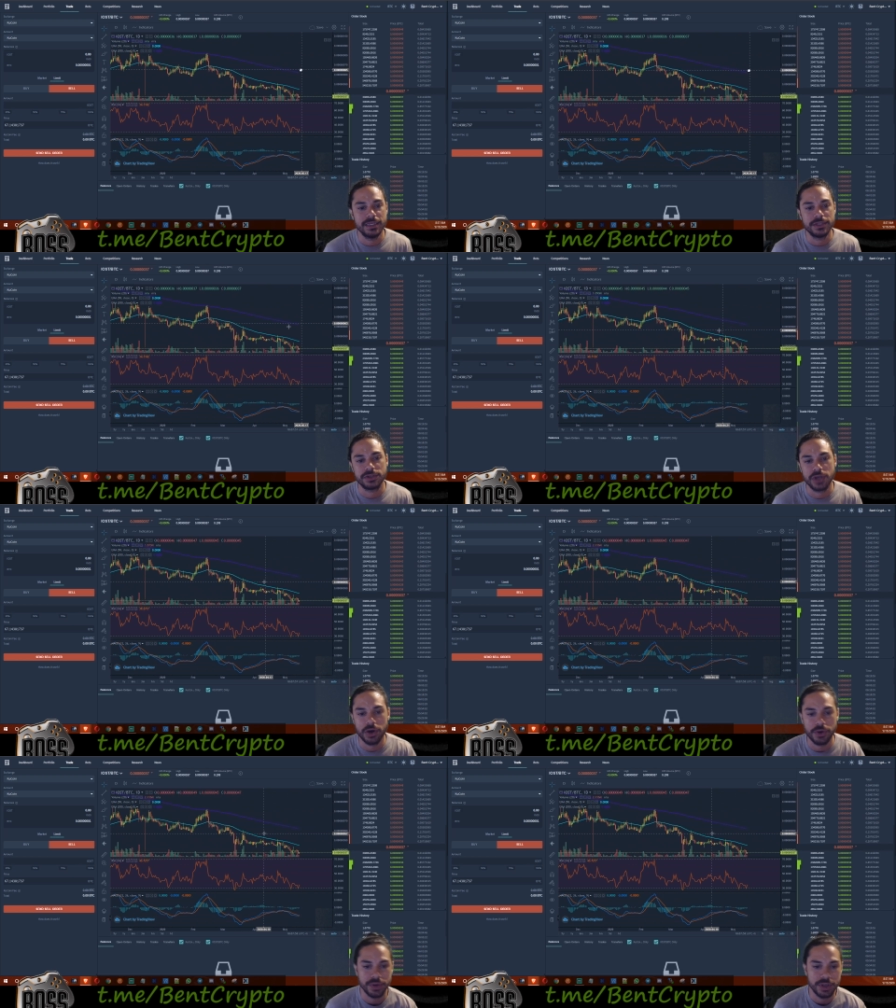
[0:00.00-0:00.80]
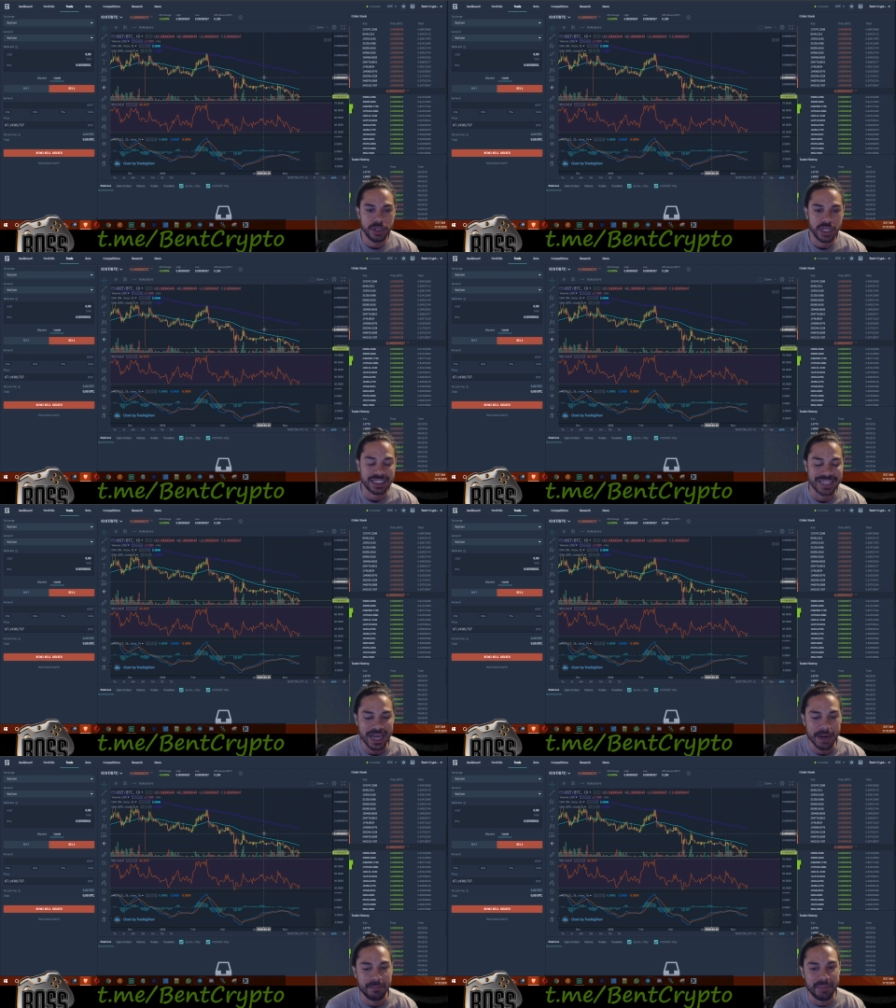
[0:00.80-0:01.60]
So it's
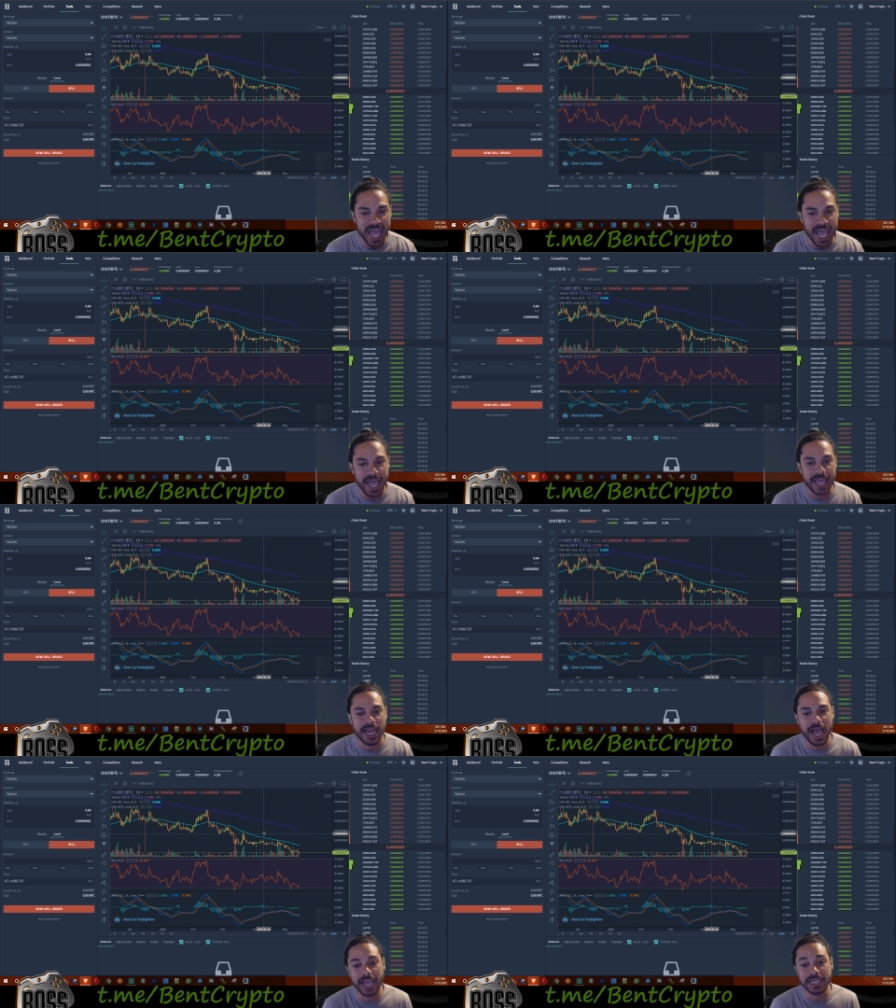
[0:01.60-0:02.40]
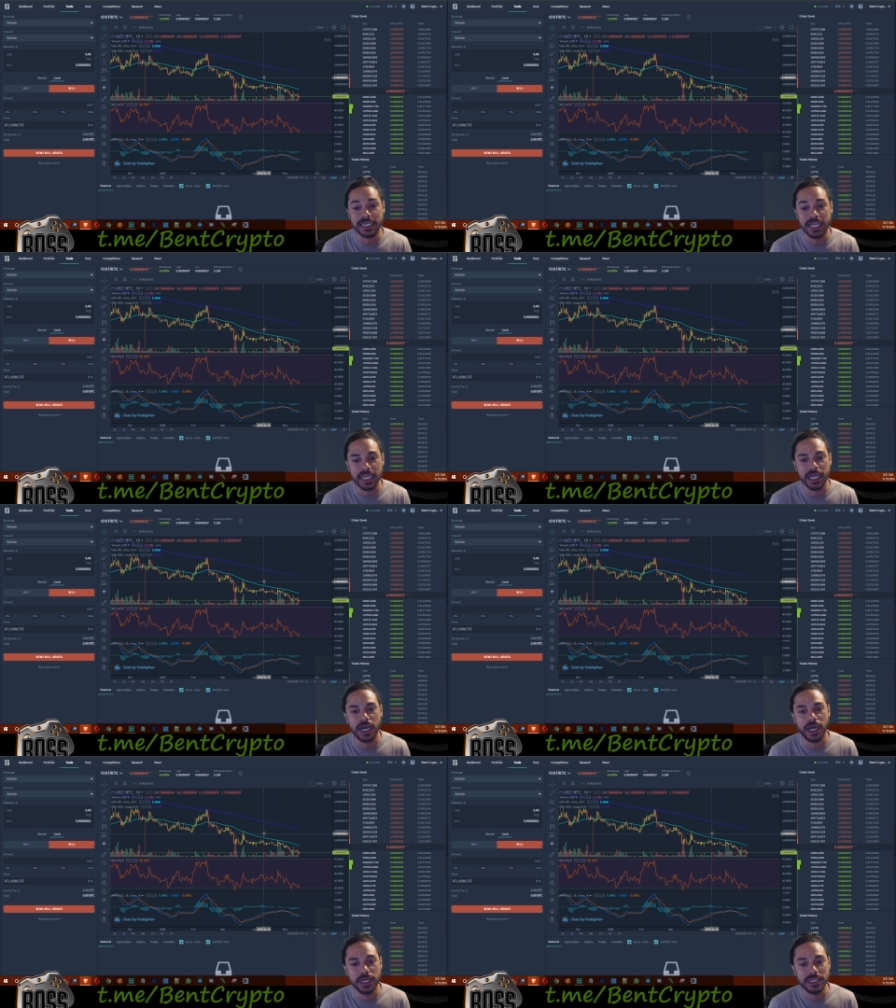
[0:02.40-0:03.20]
not a bad
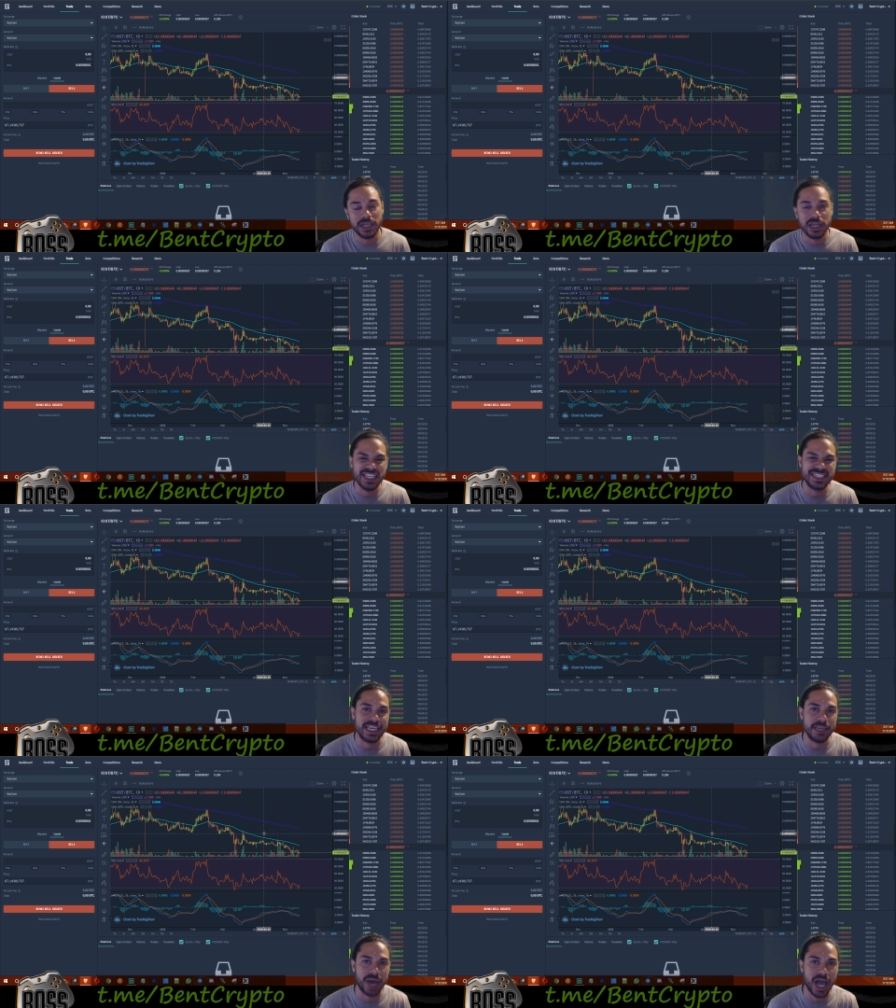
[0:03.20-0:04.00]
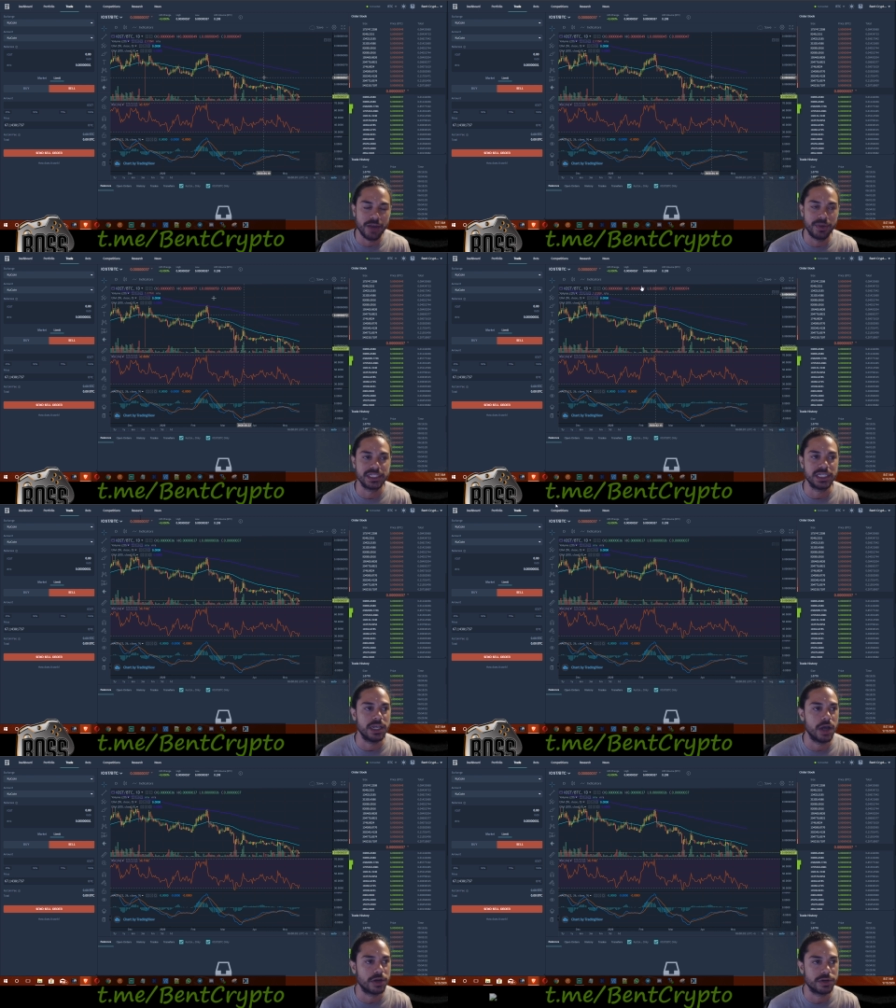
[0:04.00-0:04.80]
idea to at least keep
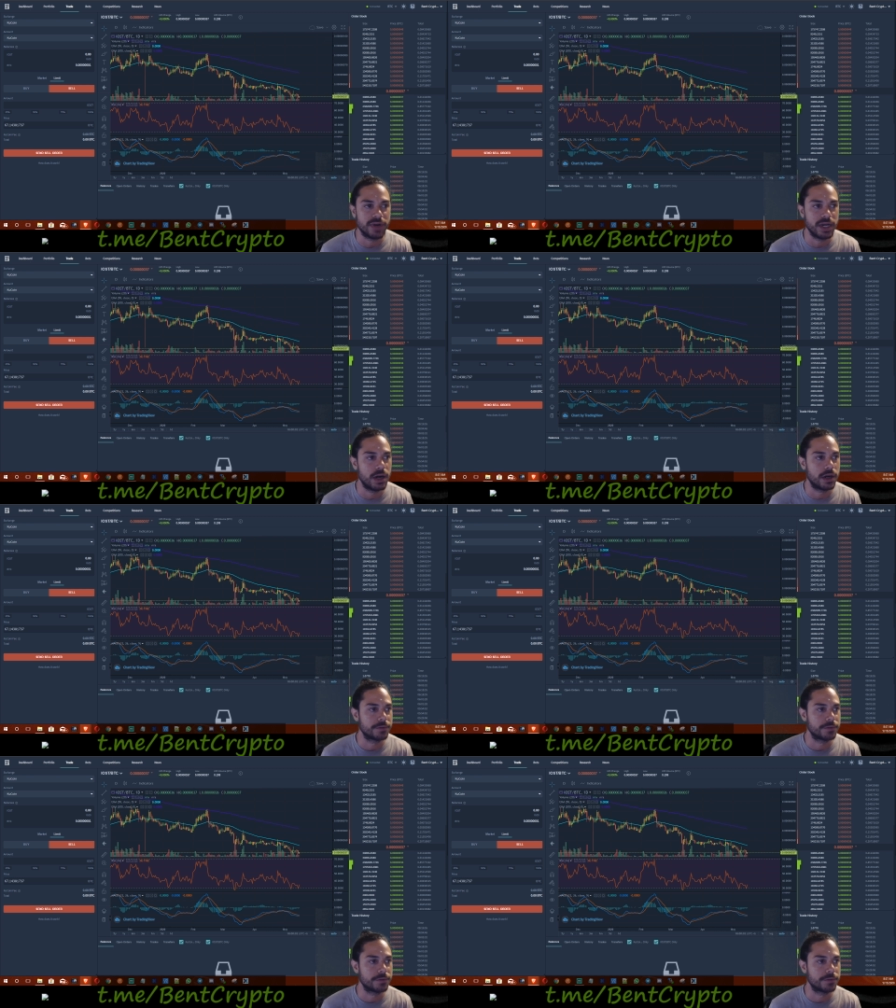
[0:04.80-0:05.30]
IOST on your radar.